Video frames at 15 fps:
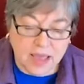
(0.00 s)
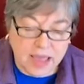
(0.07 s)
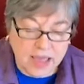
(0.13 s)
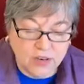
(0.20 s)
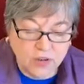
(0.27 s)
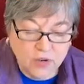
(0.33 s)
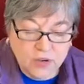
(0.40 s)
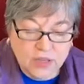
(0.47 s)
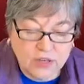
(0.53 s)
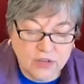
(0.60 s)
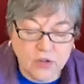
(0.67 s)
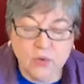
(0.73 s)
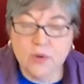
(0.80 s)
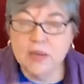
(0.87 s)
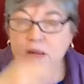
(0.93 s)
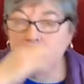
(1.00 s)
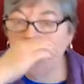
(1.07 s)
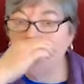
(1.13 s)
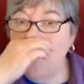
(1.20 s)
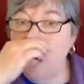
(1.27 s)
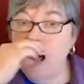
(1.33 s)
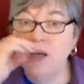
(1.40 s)
And you can do it
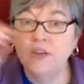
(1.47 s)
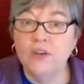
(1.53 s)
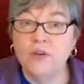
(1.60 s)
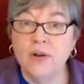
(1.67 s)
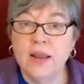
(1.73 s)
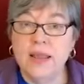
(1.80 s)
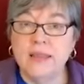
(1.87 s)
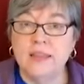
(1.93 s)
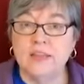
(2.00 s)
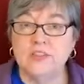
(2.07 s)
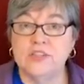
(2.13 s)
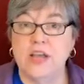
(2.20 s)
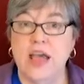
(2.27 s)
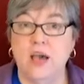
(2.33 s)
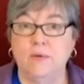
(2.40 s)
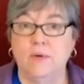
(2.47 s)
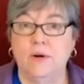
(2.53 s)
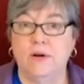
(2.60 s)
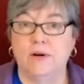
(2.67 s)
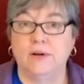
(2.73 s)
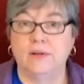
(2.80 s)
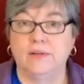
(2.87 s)
while you're in the
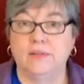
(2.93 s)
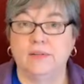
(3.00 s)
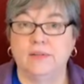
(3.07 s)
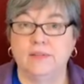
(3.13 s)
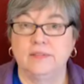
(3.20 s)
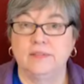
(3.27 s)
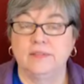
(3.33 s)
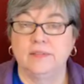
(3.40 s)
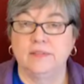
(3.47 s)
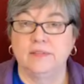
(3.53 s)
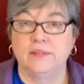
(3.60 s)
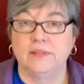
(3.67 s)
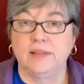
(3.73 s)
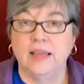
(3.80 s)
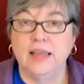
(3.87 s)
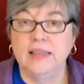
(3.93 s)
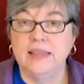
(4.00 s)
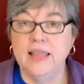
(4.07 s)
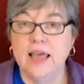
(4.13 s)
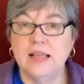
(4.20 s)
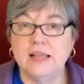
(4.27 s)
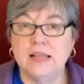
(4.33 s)
shower. Isn't
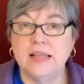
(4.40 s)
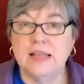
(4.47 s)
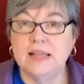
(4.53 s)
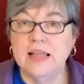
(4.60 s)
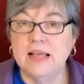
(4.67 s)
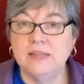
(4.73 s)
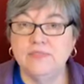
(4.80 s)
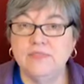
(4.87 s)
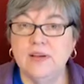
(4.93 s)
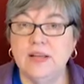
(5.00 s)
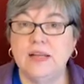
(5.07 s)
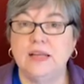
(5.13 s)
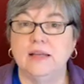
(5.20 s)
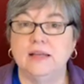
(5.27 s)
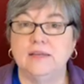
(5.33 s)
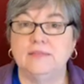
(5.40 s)
that funny?